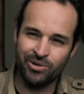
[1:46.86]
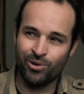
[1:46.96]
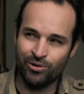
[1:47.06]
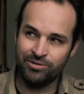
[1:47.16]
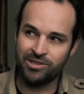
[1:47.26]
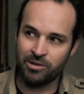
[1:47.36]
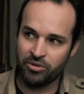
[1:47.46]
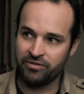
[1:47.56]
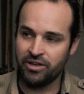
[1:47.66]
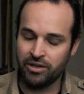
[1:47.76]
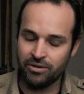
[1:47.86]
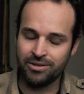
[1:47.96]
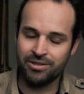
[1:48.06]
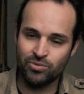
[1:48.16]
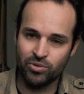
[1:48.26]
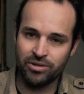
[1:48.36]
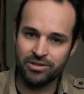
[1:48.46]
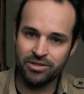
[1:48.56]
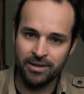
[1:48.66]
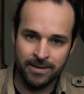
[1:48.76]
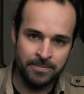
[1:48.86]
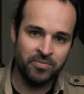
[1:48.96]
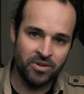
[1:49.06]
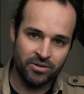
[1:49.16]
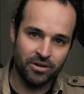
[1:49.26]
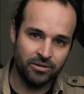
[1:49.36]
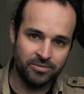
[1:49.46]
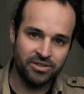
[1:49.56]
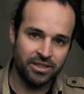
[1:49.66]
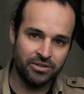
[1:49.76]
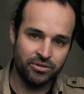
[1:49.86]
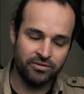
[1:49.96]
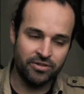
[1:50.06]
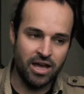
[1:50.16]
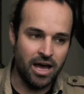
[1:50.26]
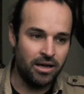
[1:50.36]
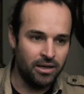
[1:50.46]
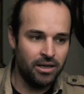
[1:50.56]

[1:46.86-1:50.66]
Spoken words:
a whole separate video on these words. So stay tuned for that.